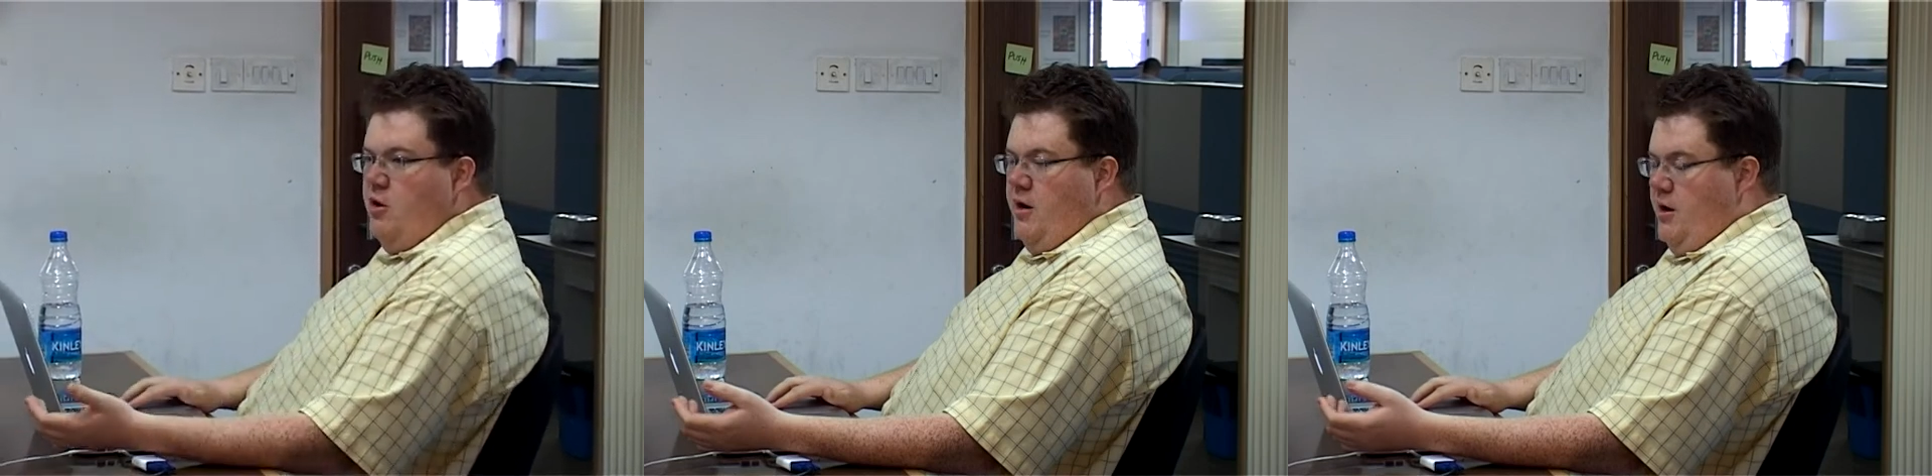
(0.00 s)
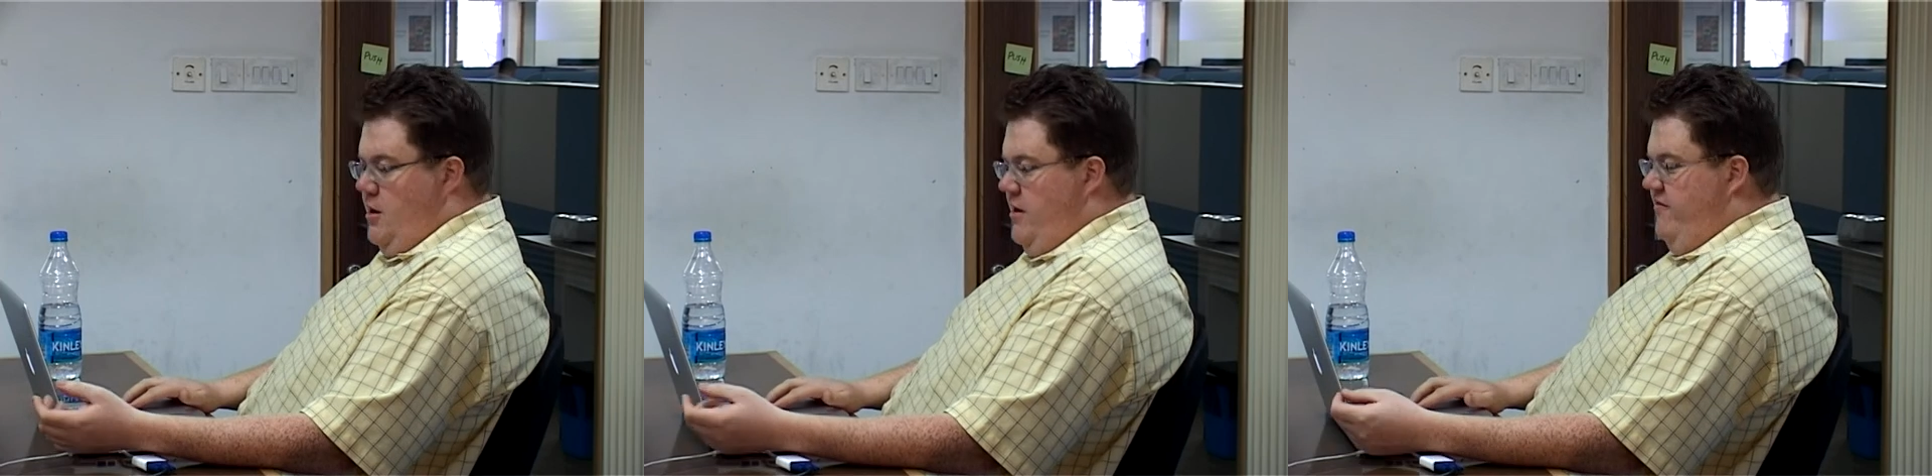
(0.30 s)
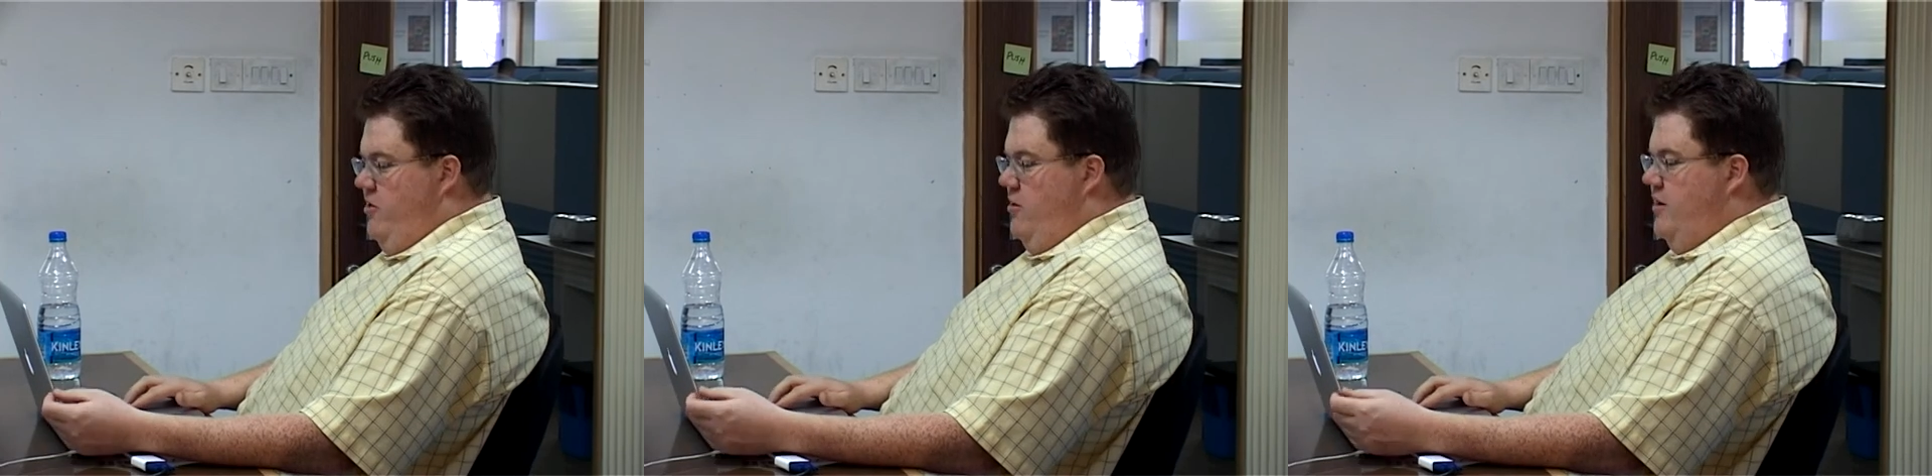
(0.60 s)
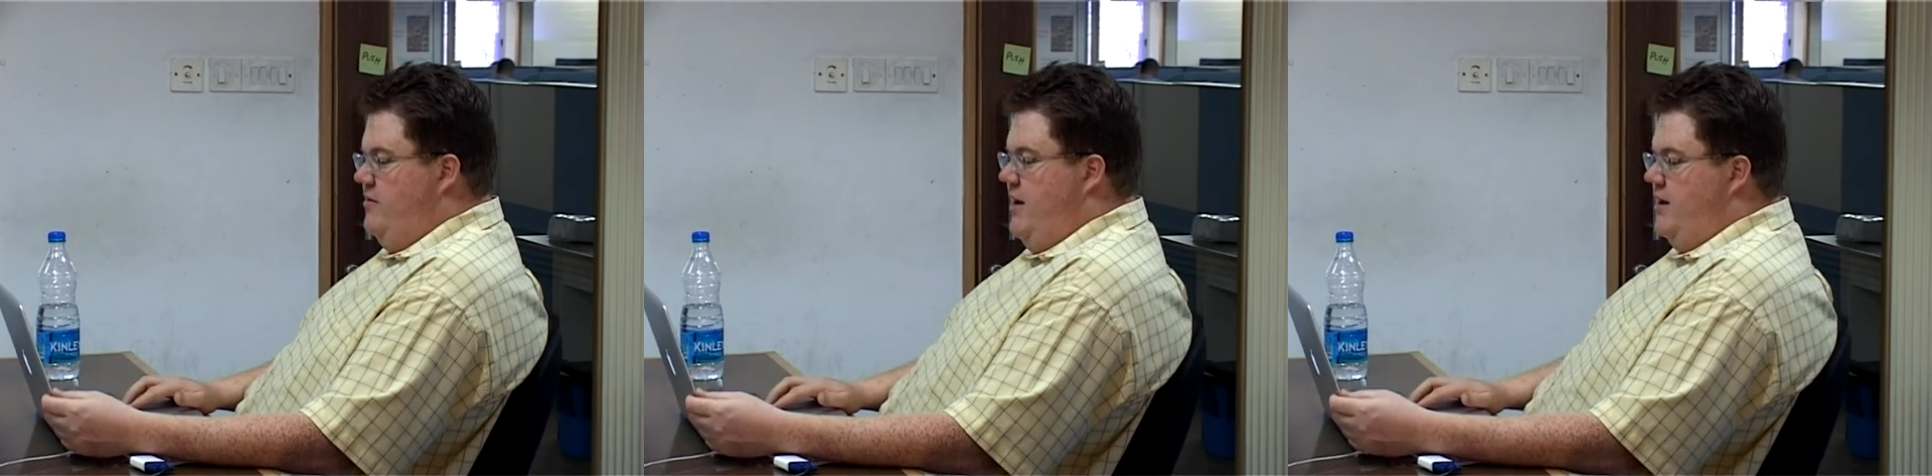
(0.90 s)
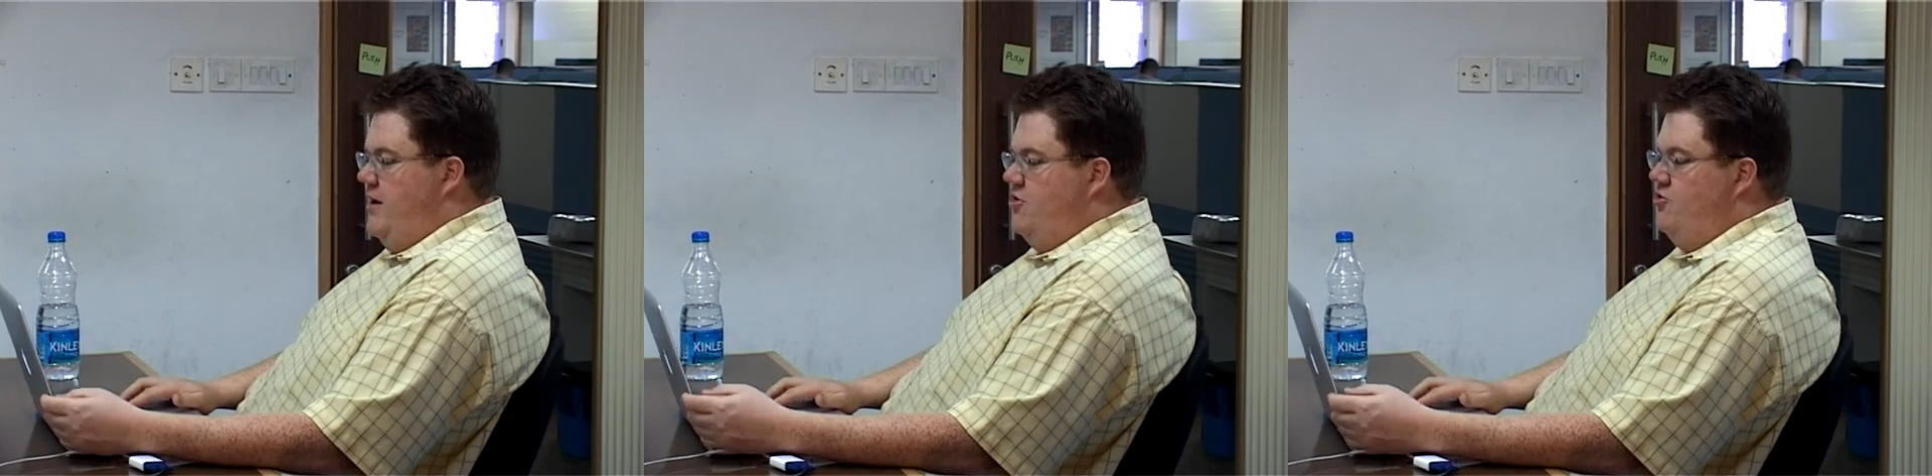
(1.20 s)
and various
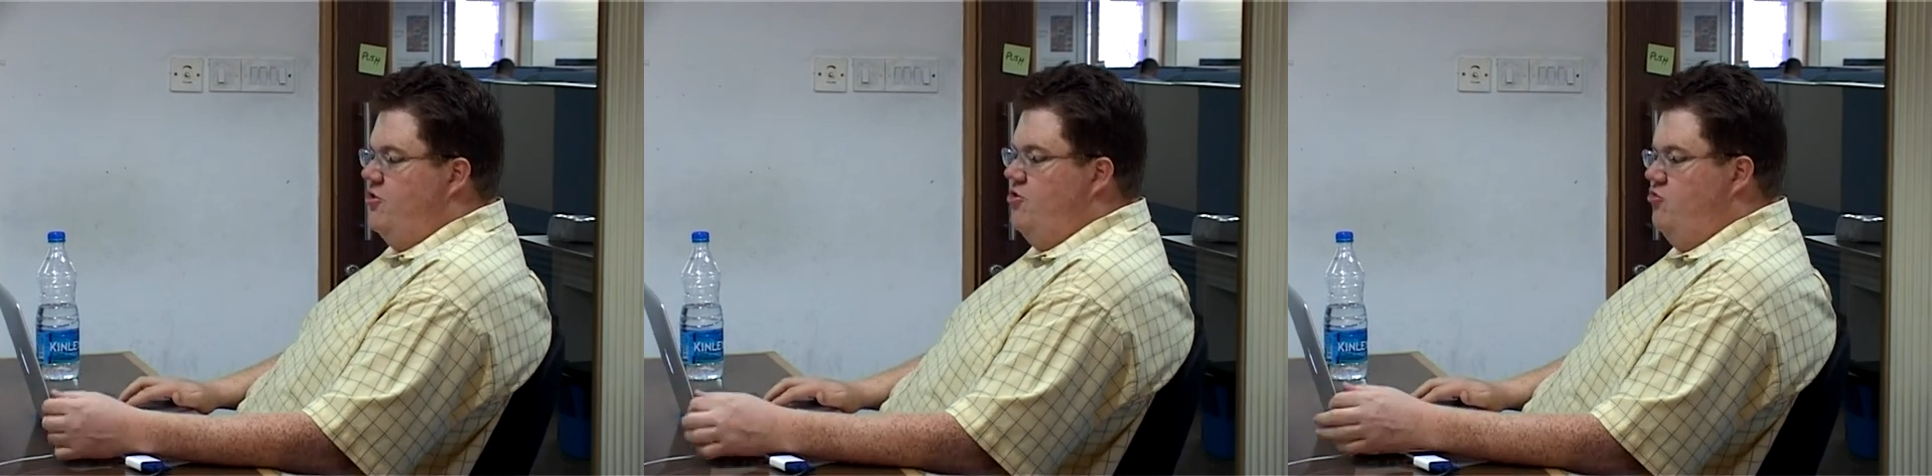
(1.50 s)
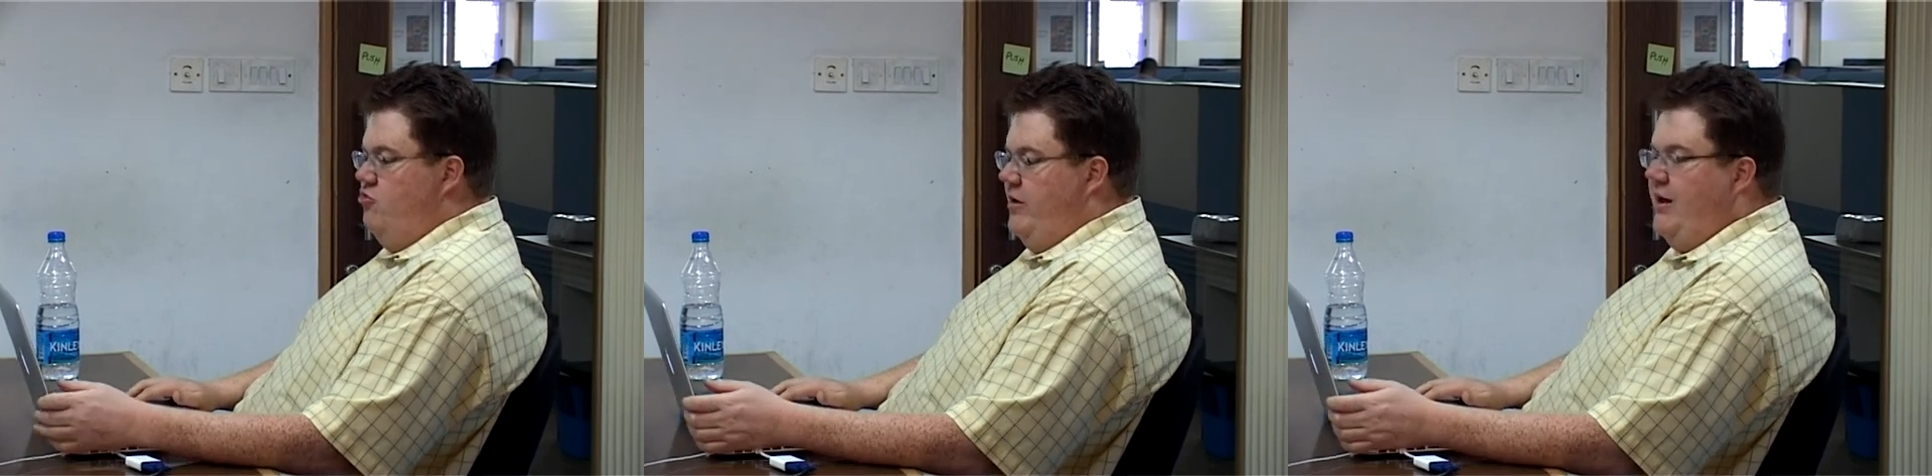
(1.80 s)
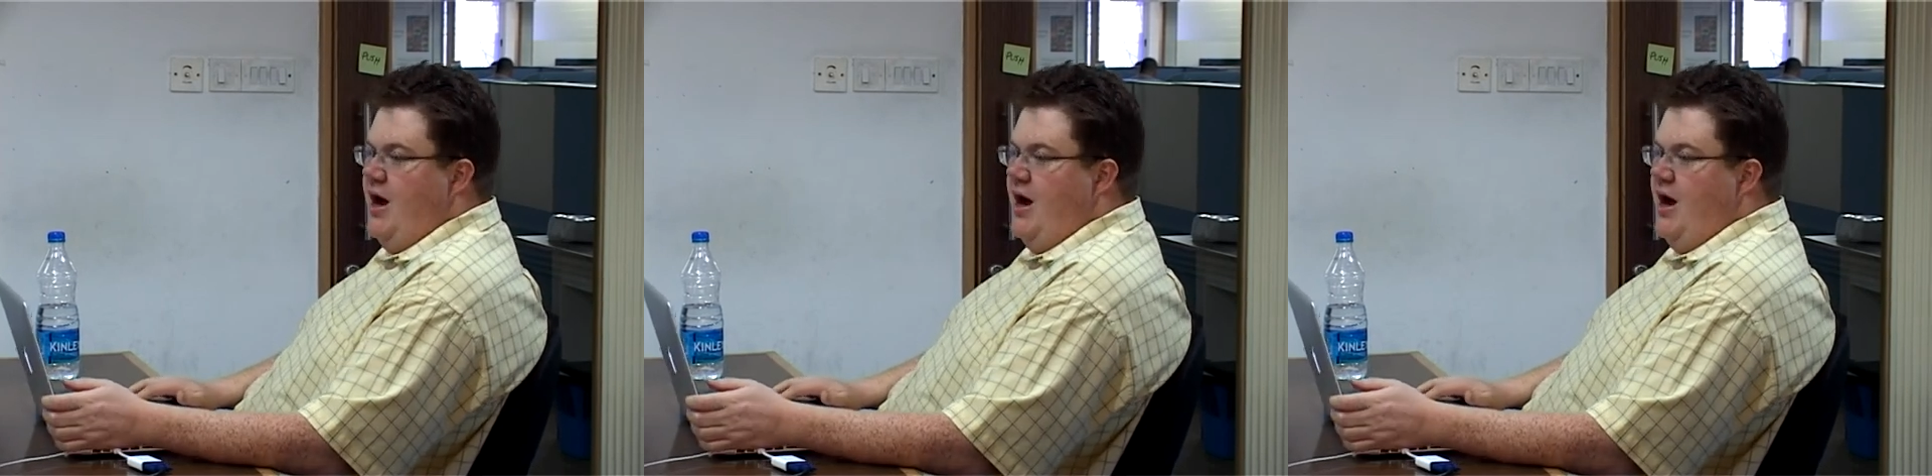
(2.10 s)
techniques you can use and